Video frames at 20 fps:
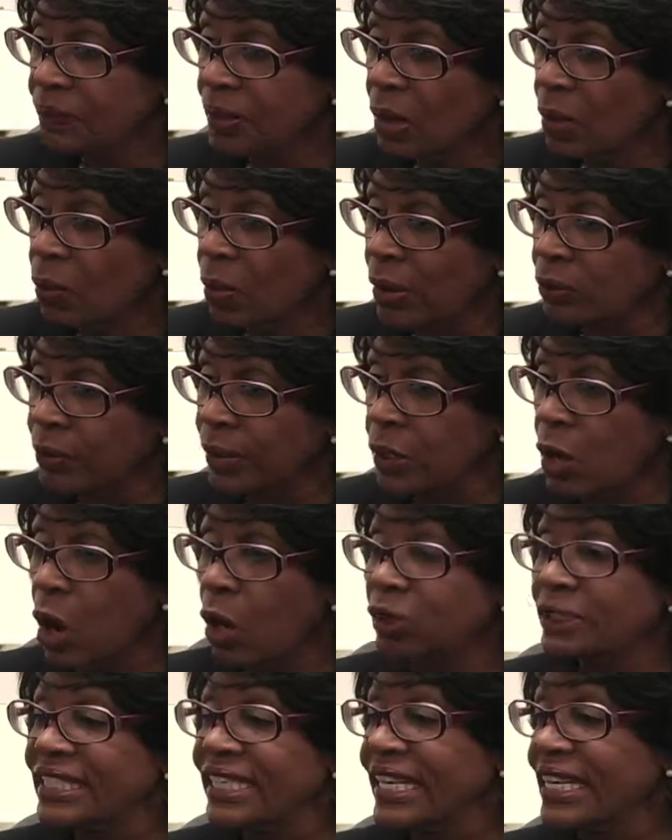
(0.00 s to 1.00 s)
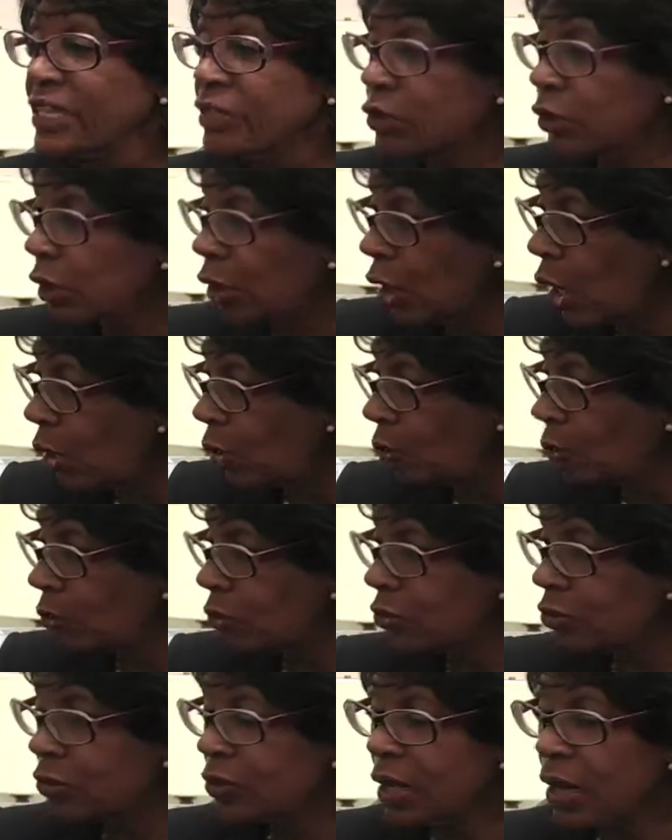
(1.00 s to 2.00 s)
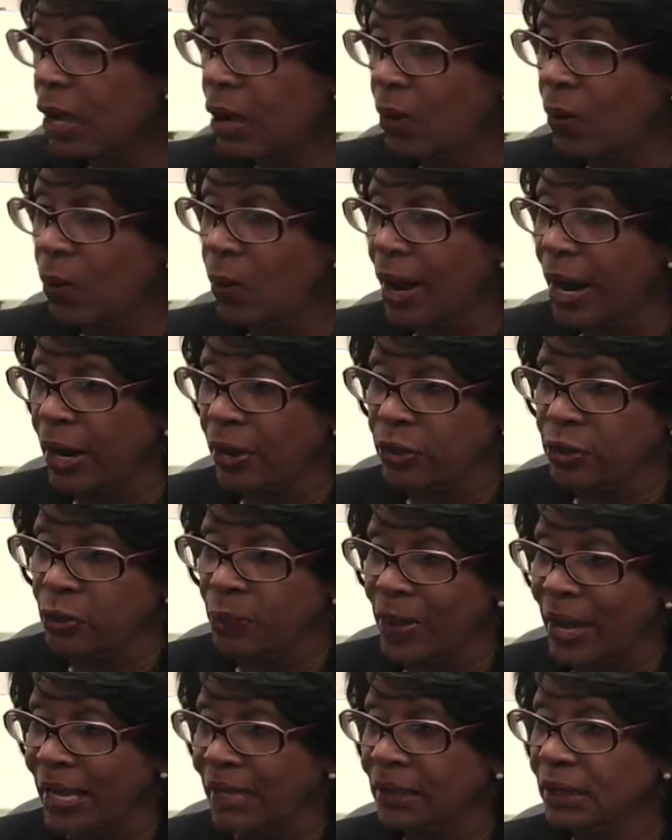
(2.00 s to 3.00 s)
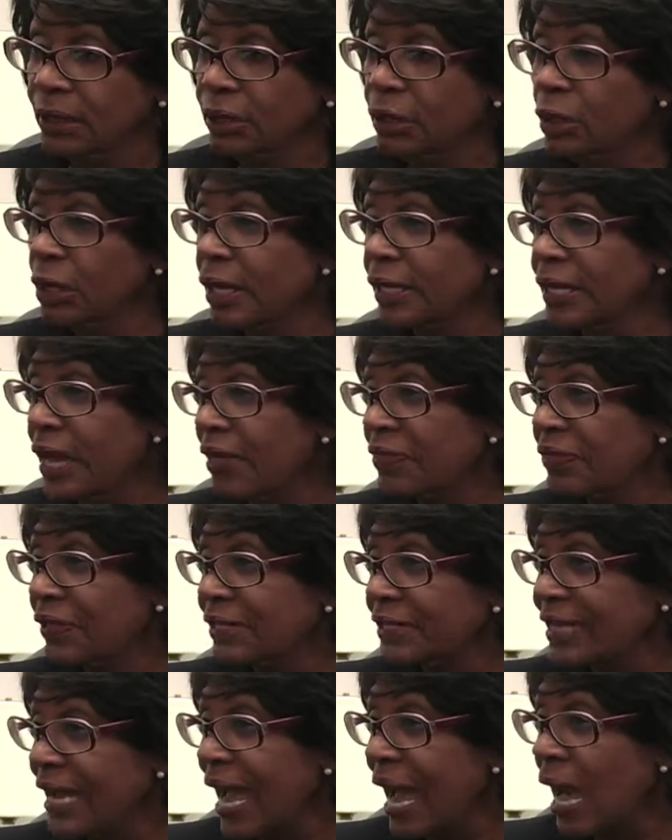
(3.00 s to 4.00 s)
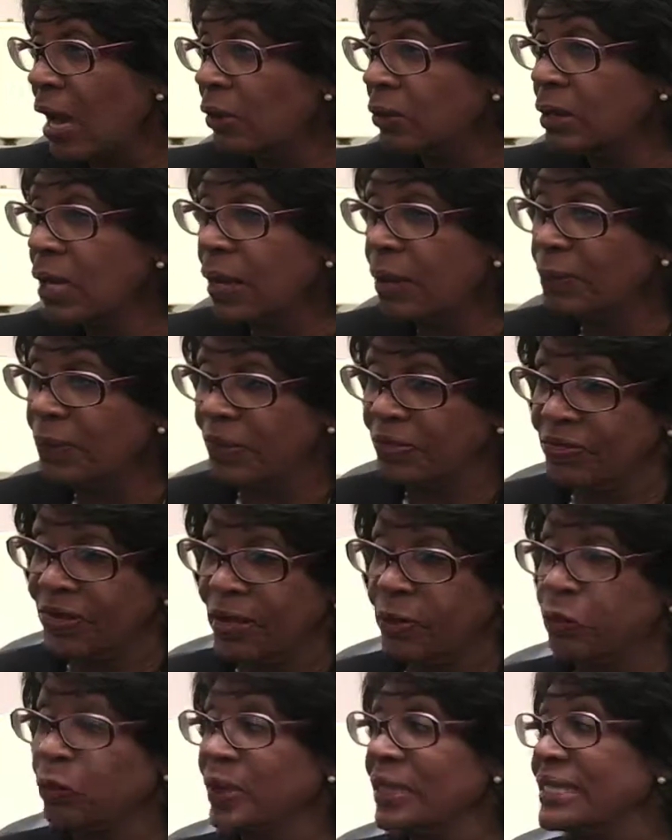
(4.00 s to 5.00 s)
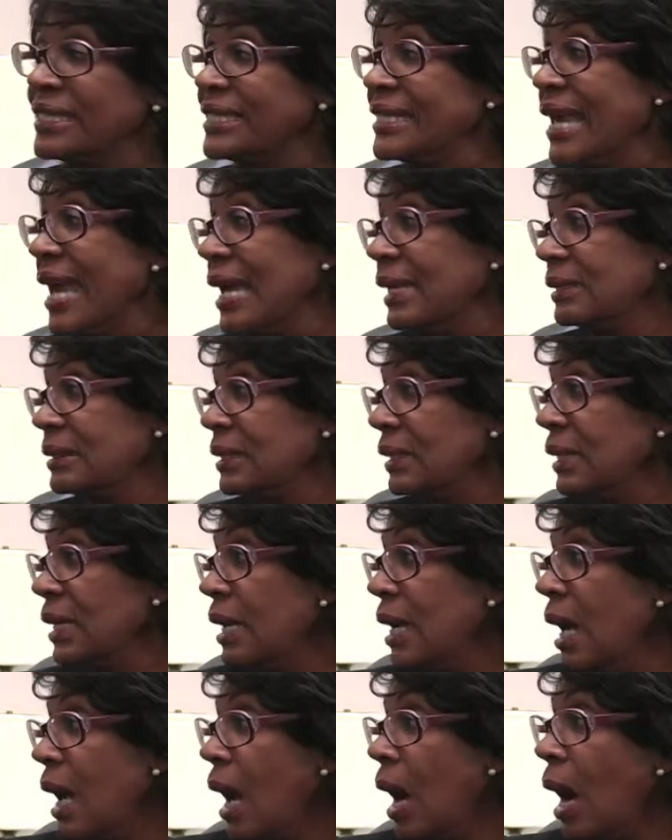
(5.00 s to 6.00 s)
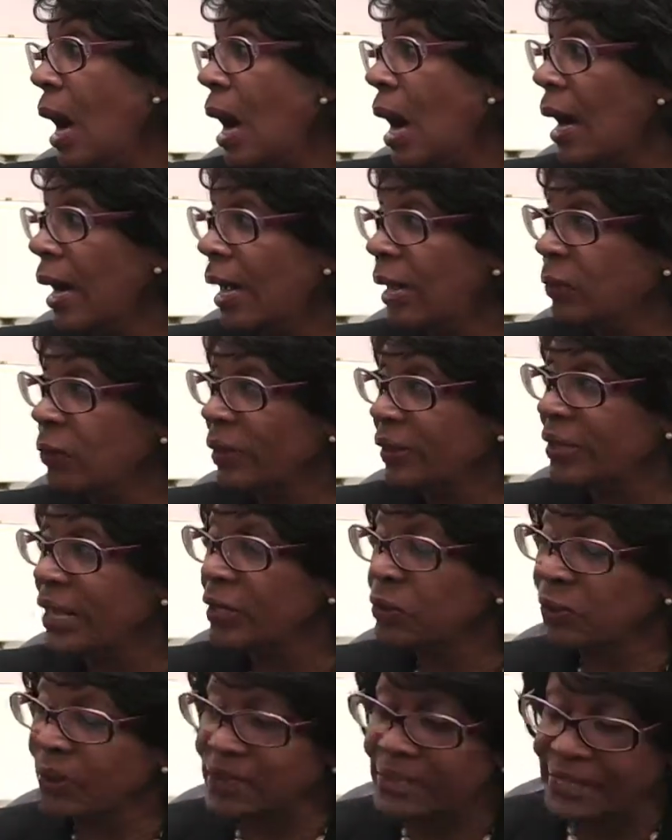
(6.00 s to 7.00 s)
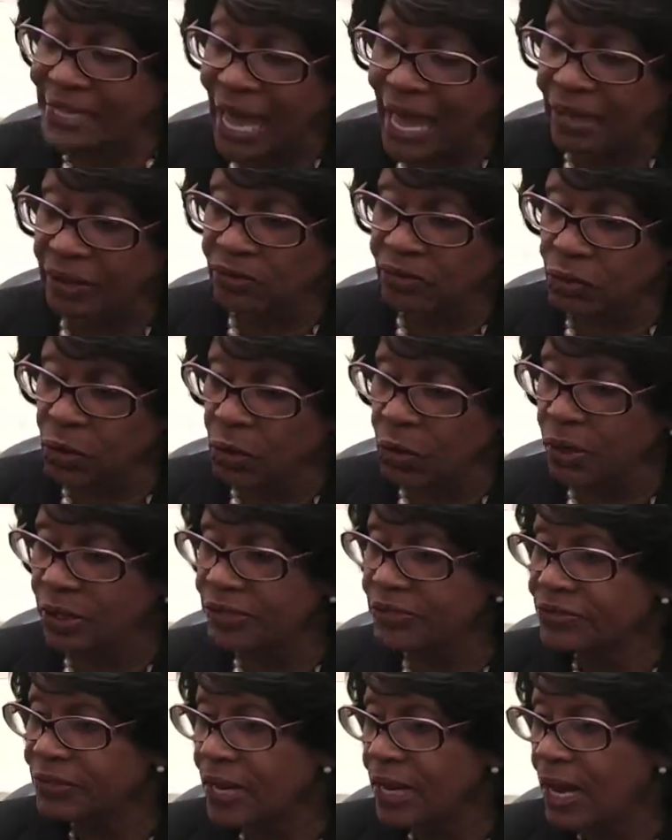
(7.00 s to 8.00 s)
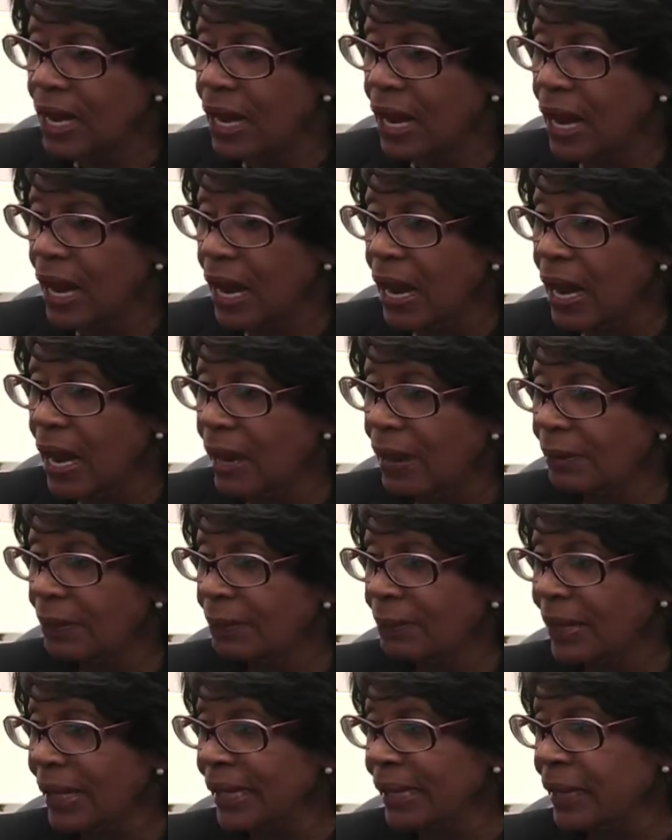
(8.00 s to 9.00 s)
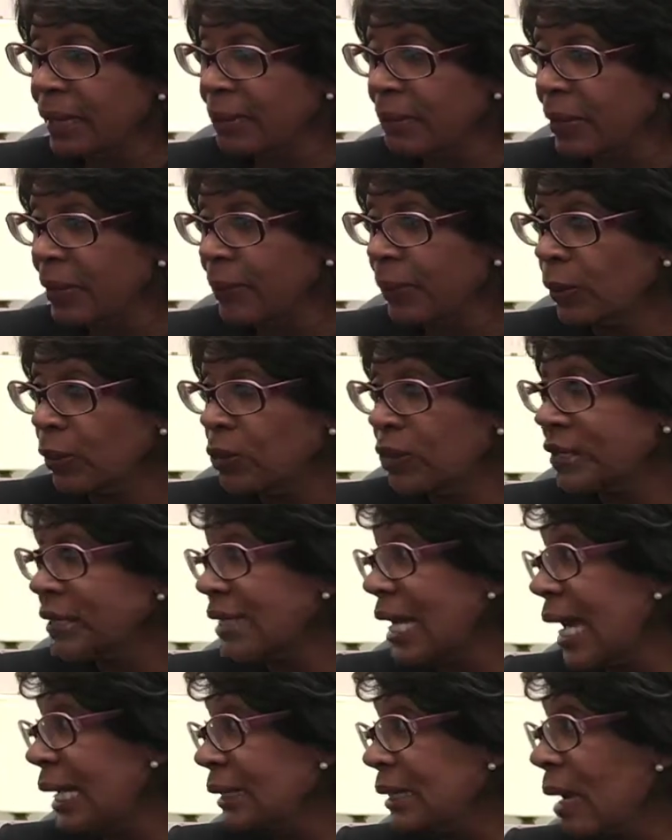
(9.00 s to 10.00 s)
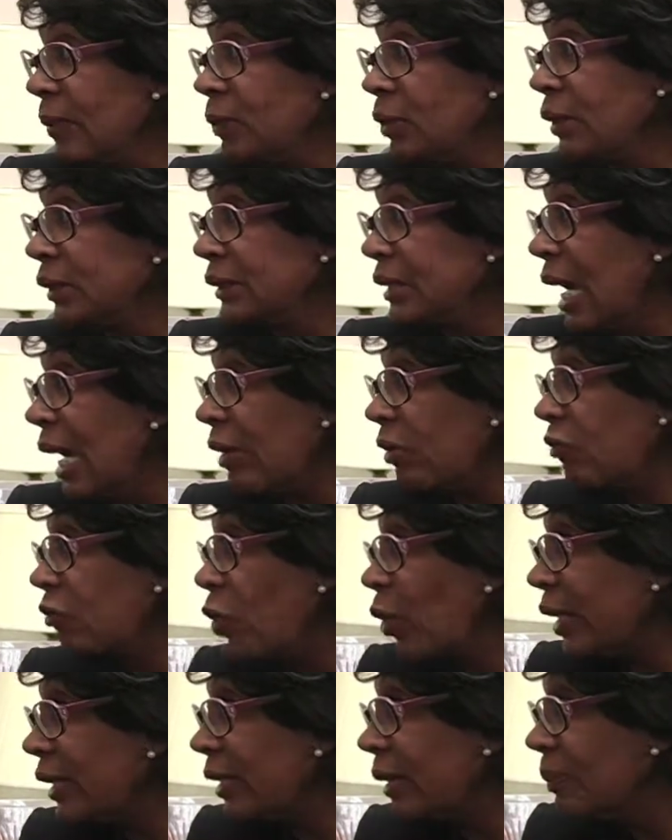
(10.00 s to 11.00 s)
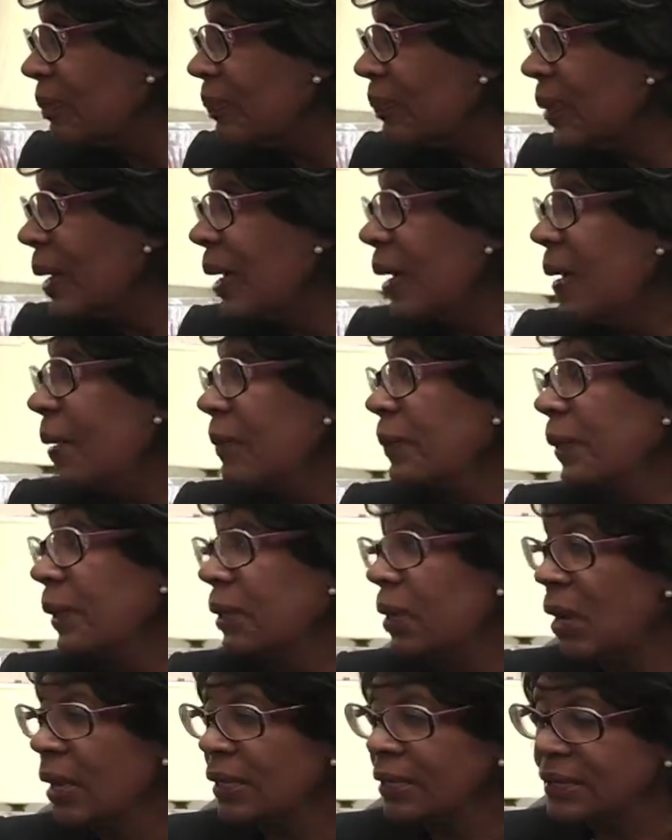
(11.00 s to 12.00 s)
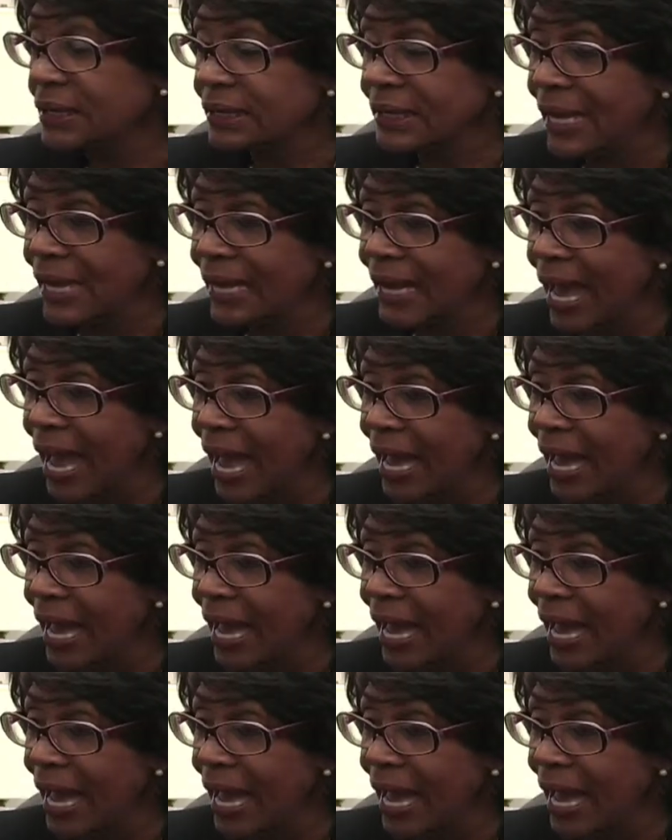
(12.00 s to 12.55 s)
what we call teaser loans, where you pay little or nothing down, but they reset. And when they reset, of course, many people who signed up could not afford them because they